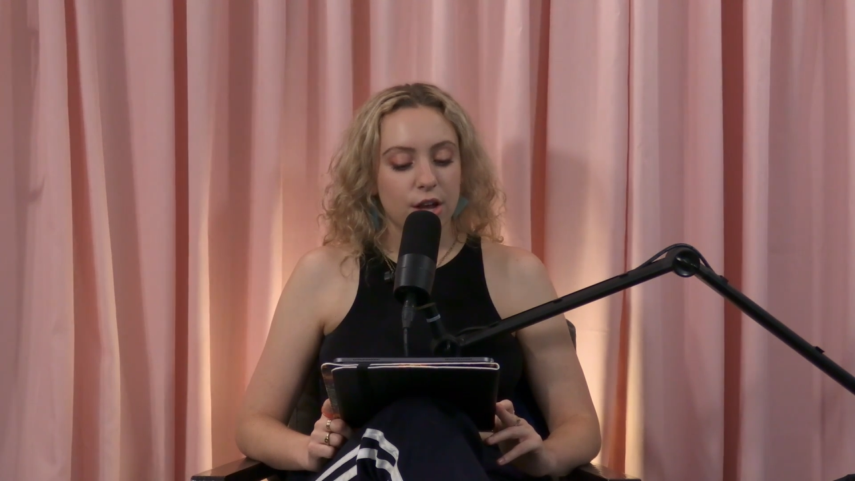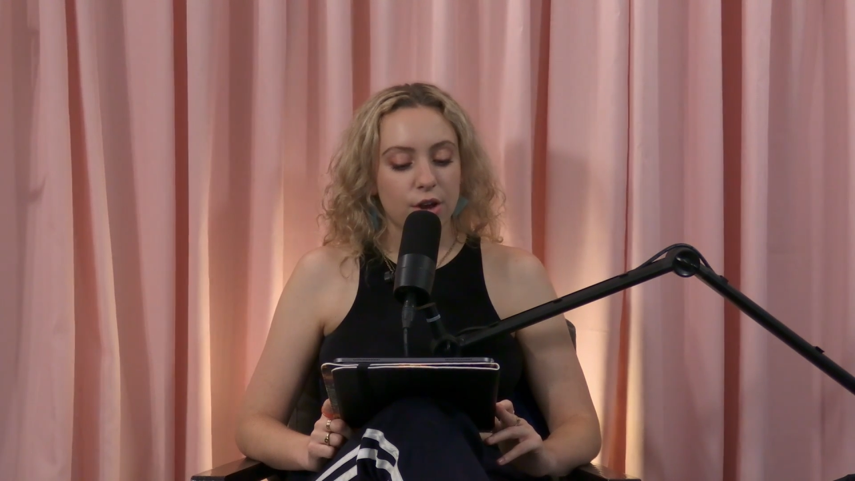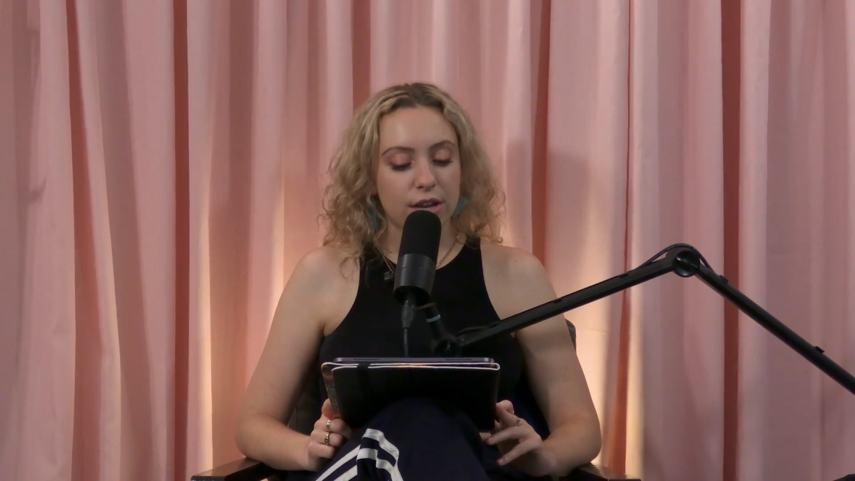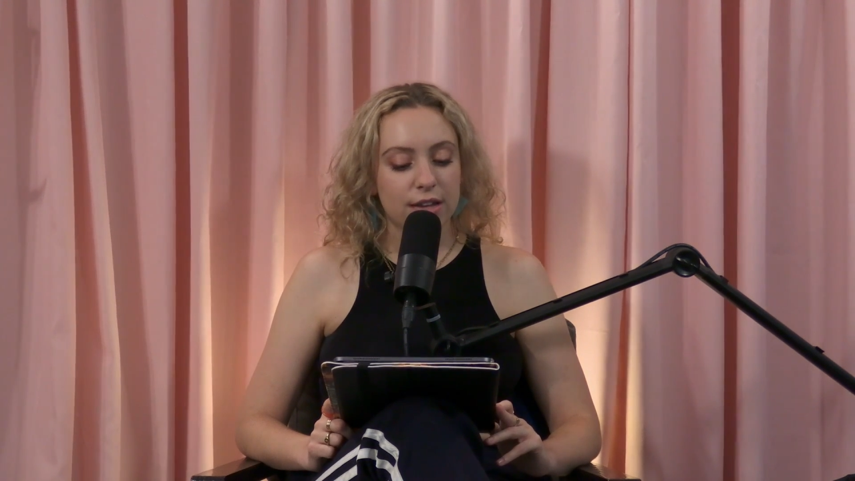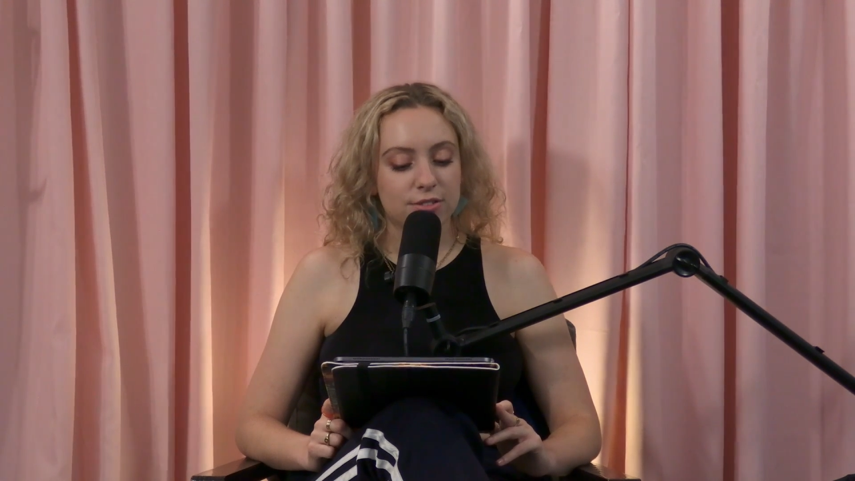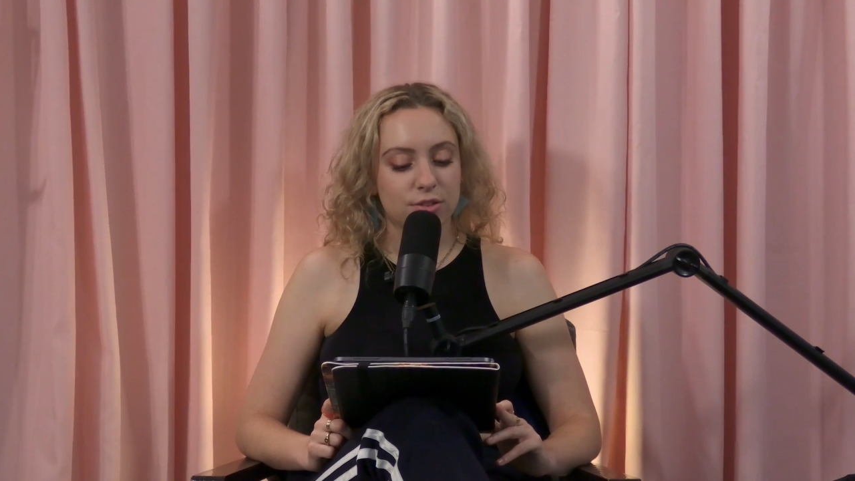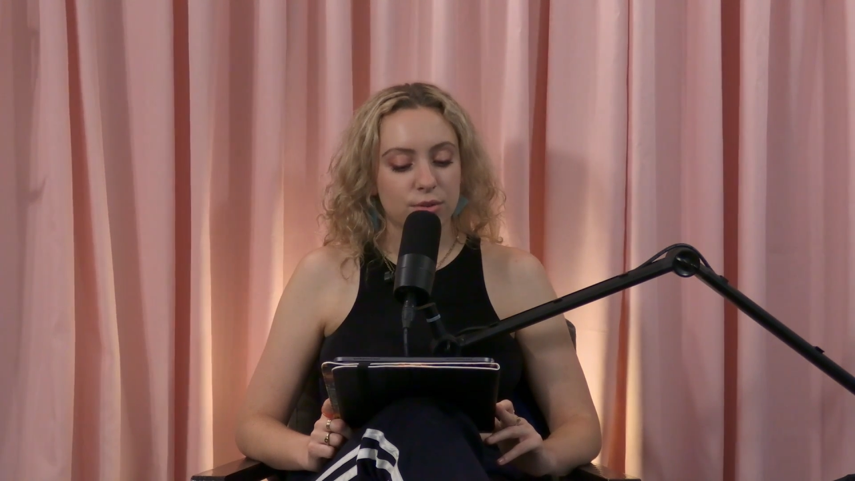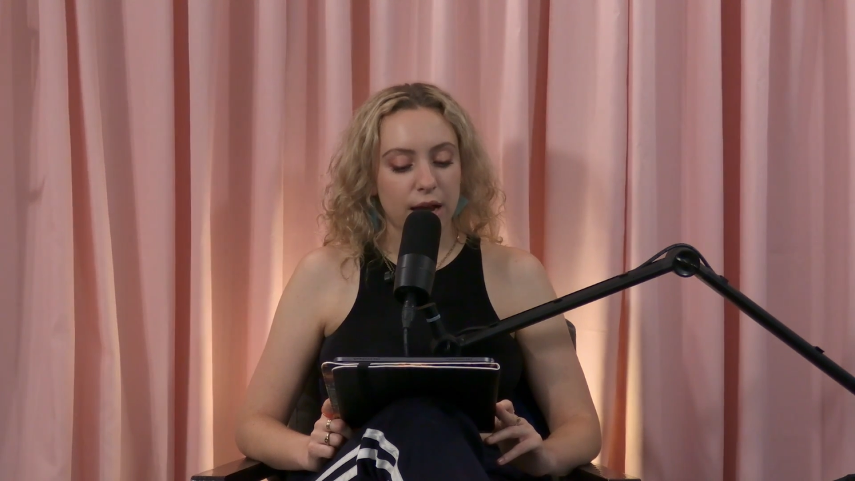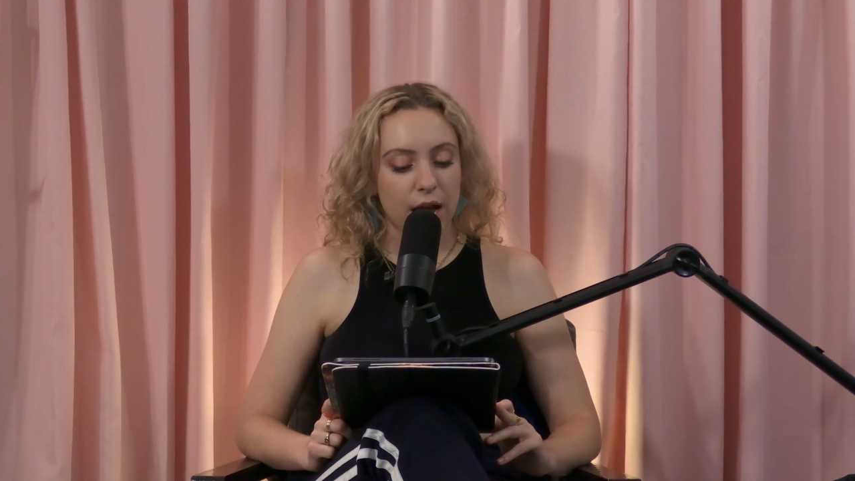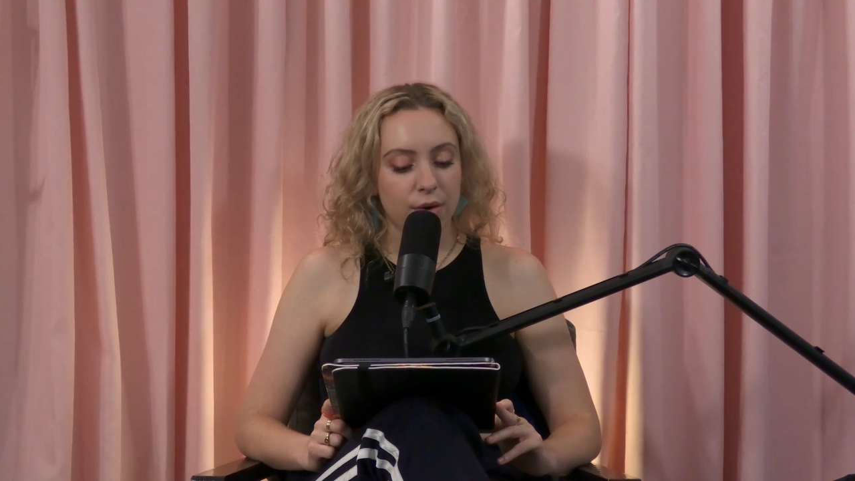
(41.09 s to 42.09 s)
Okay,
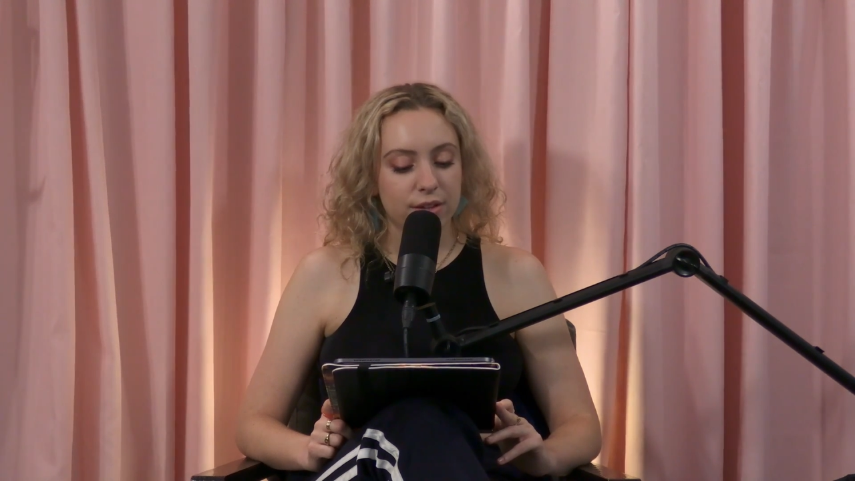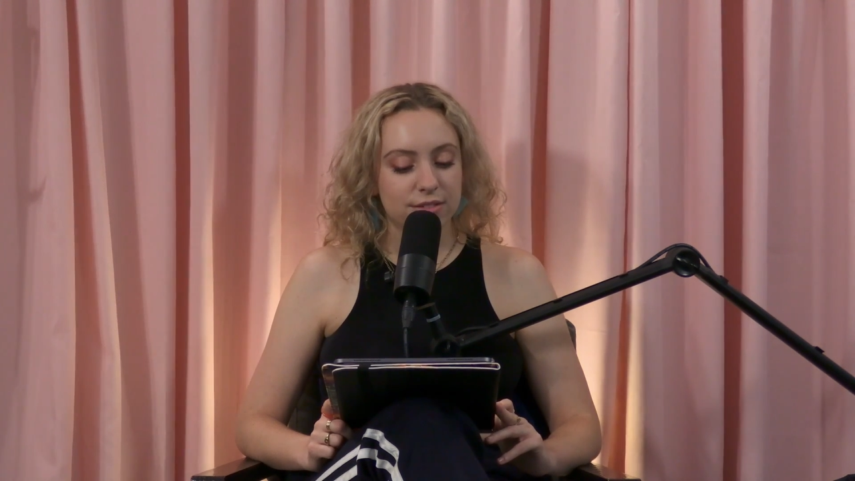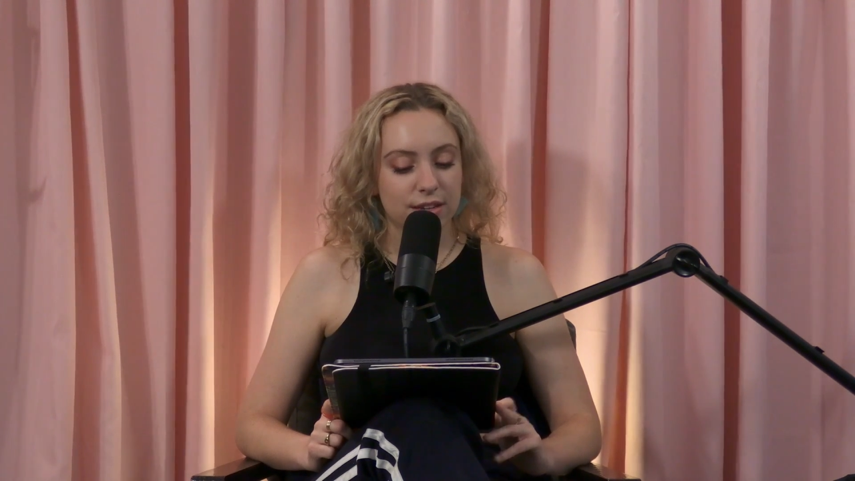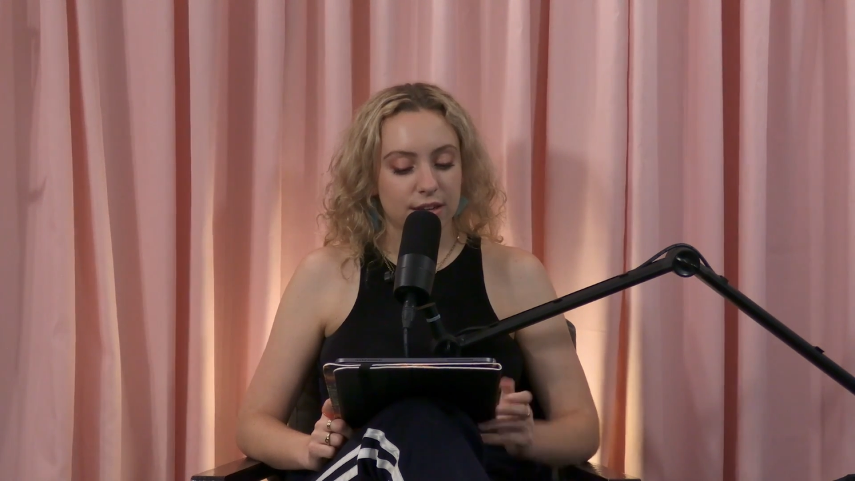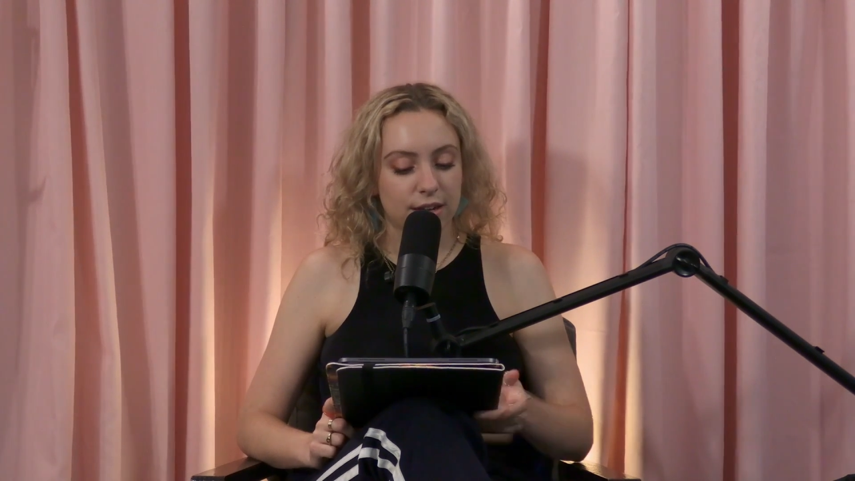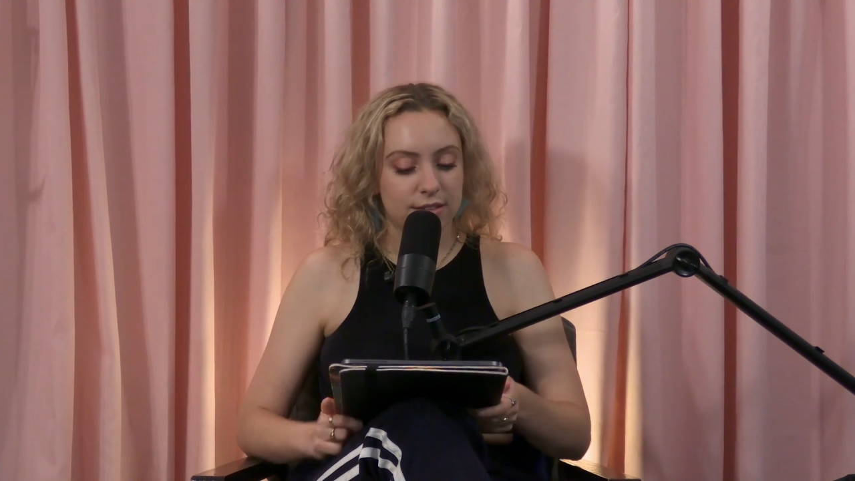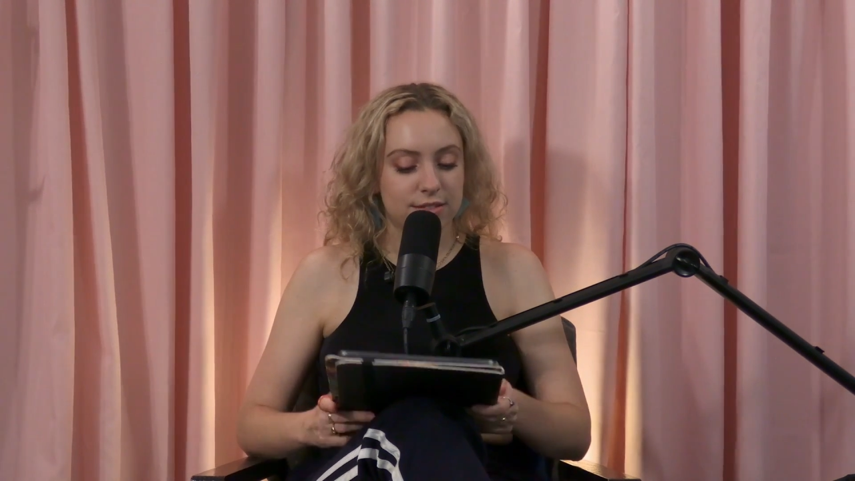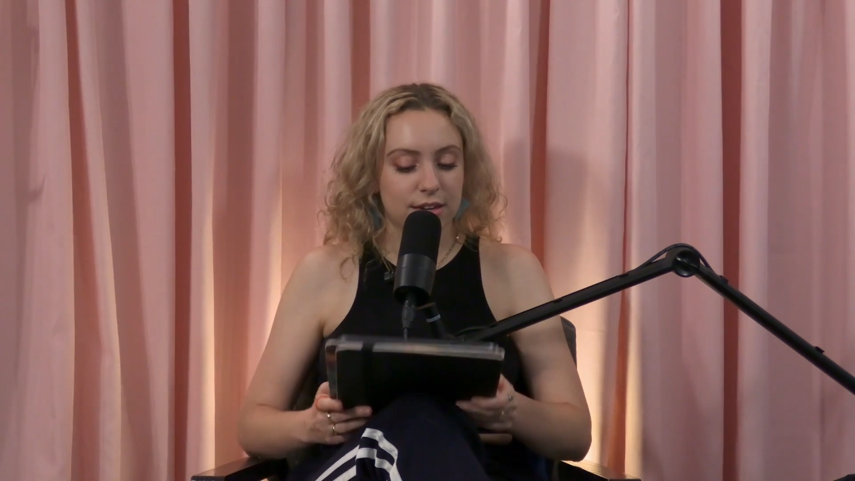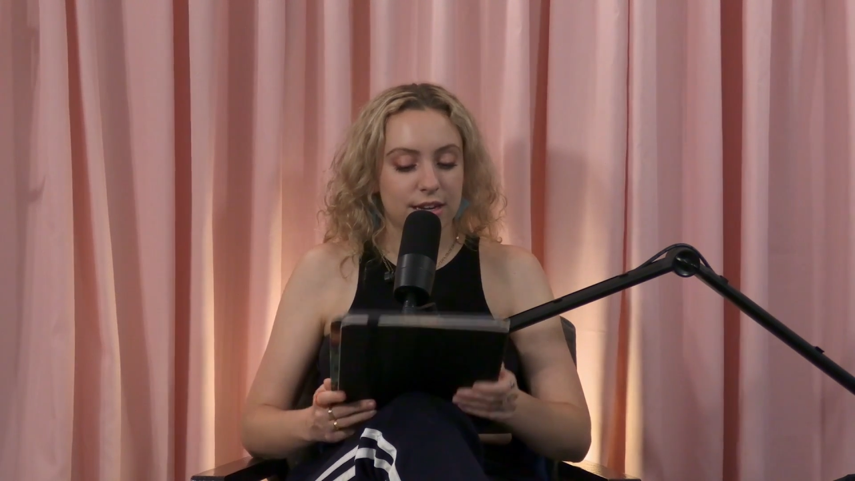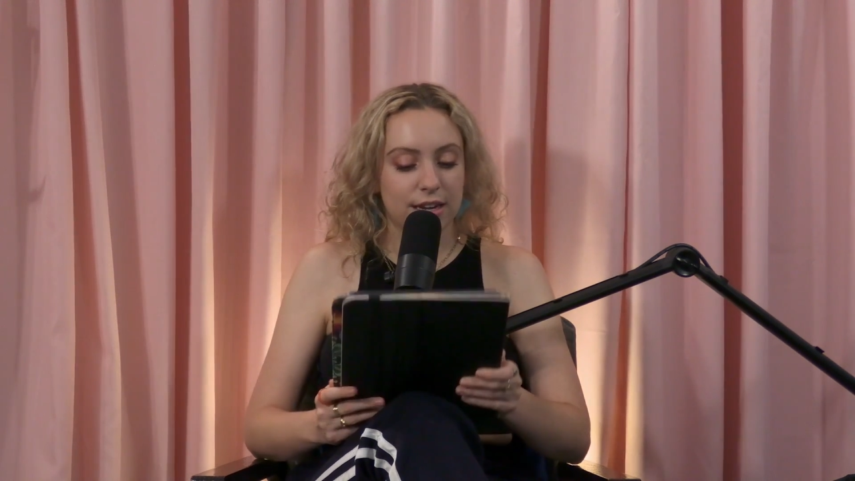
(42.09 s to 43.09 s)
so how I
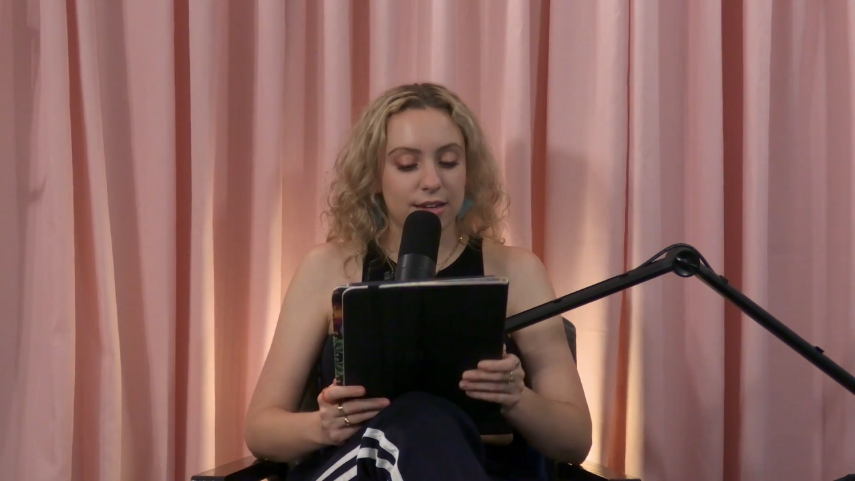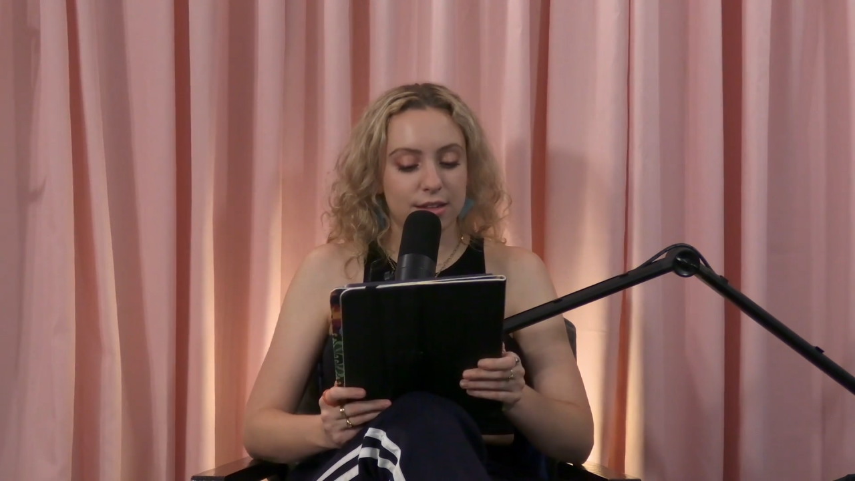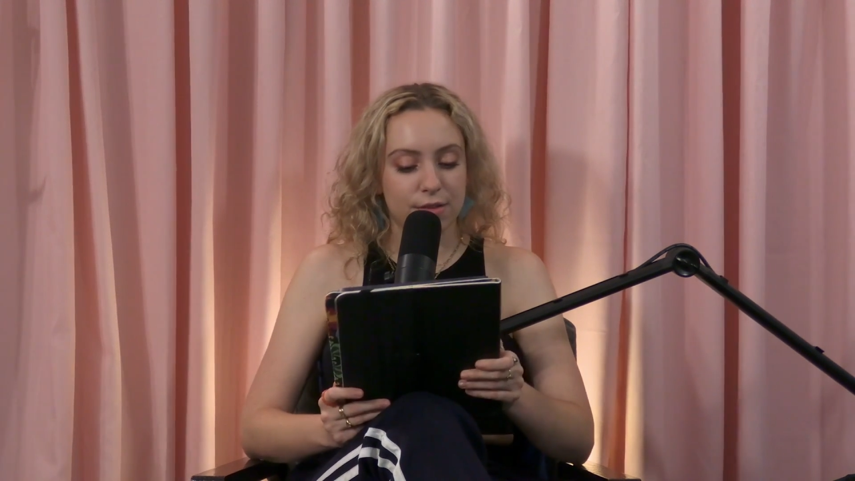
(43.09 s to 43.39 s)
snuck it in.